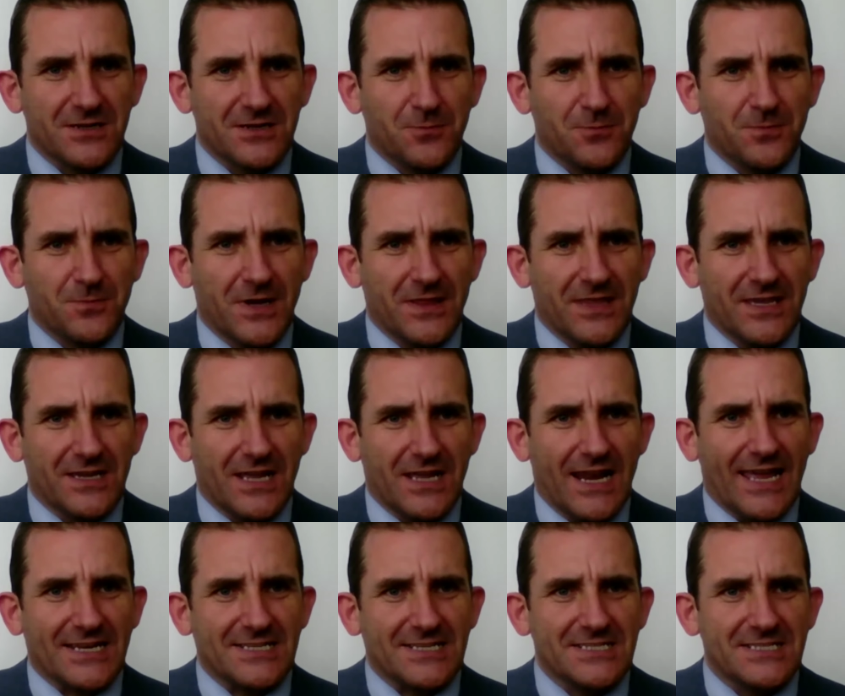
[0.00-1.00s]
to when they're
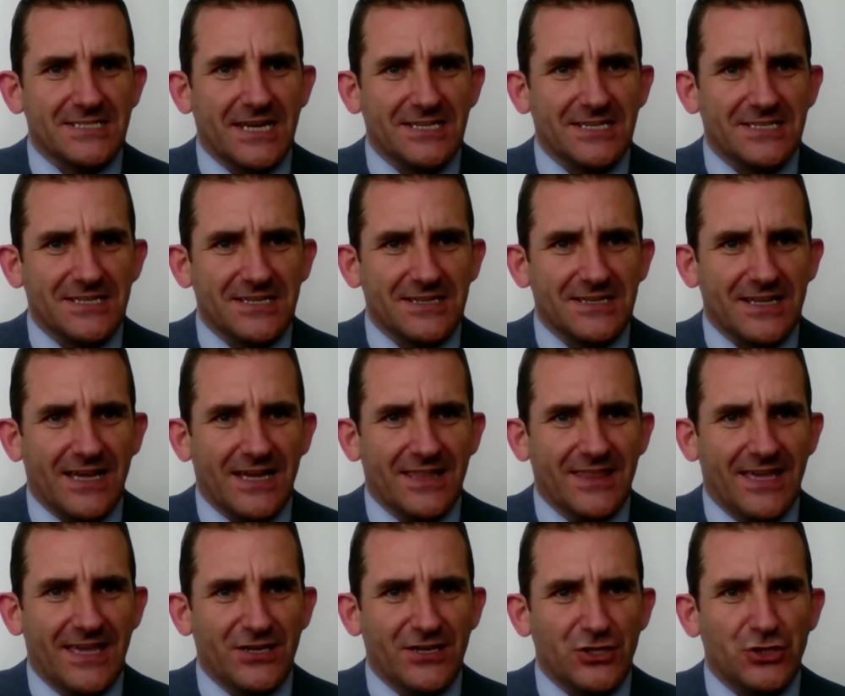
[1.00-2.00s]
collecting data
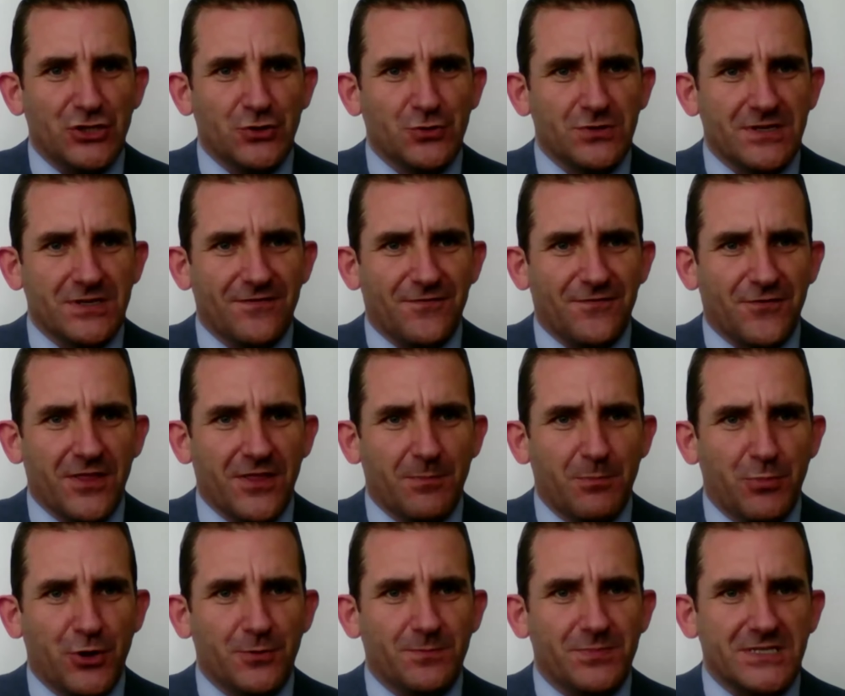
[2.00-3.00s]
and then using it for other
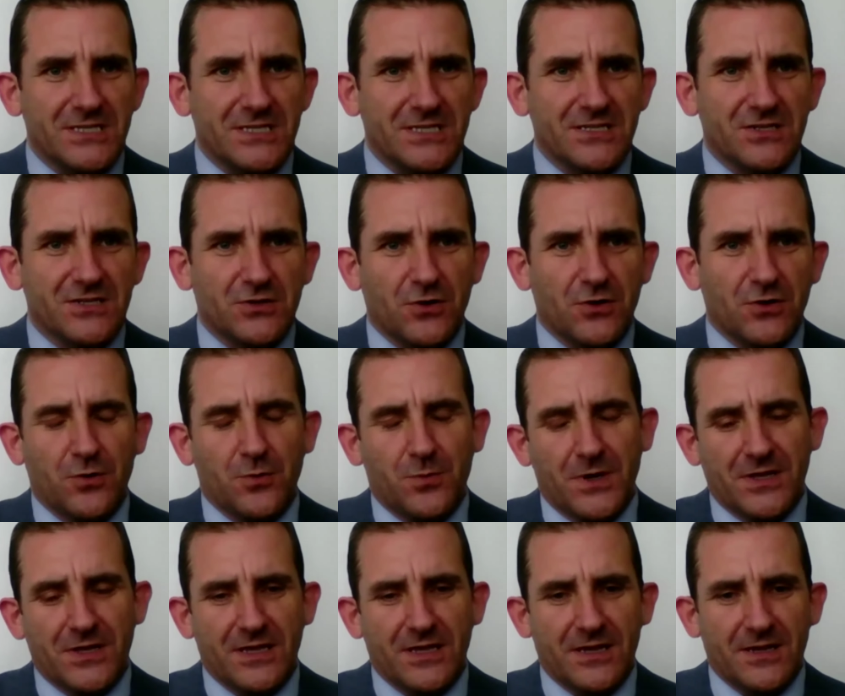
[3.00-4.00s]
purposes, or
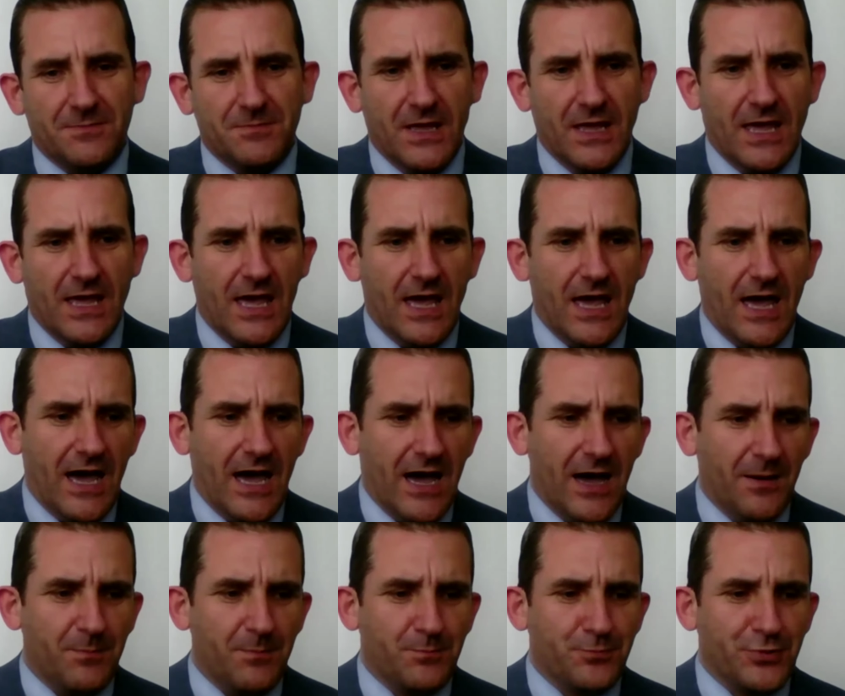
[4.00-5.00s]
where they're
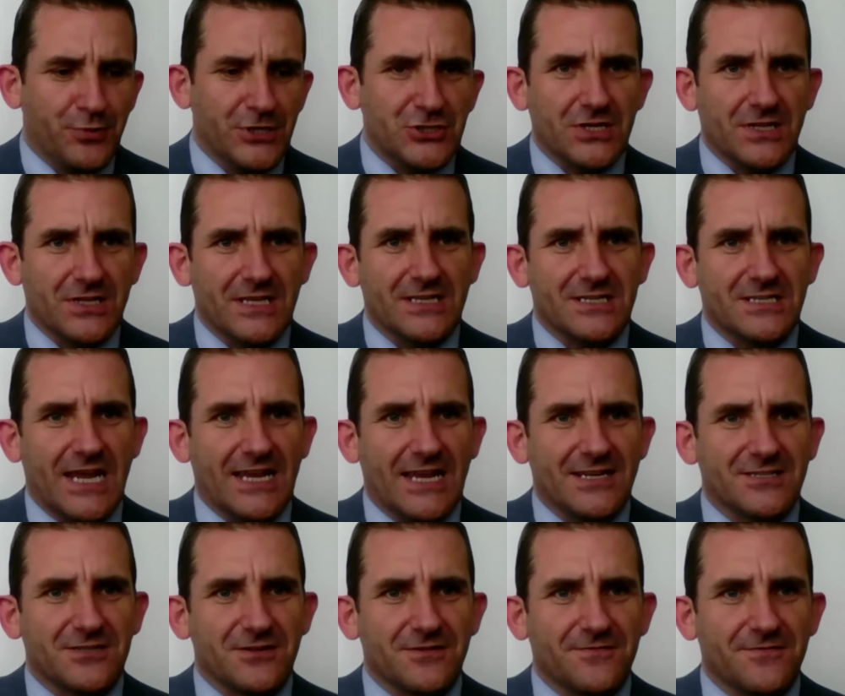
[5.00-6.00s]
breaching the
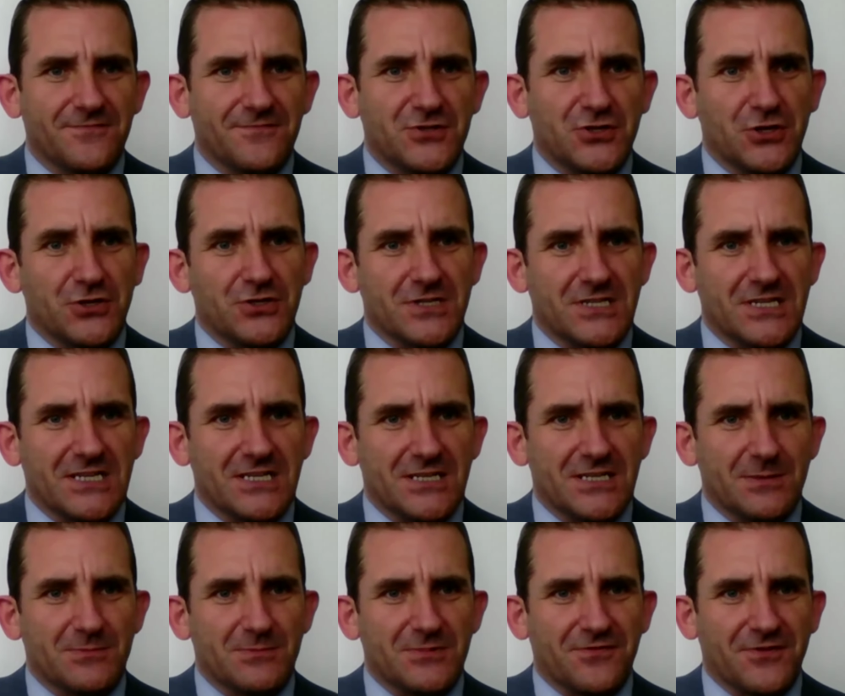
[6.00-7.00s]
intent of certain systems.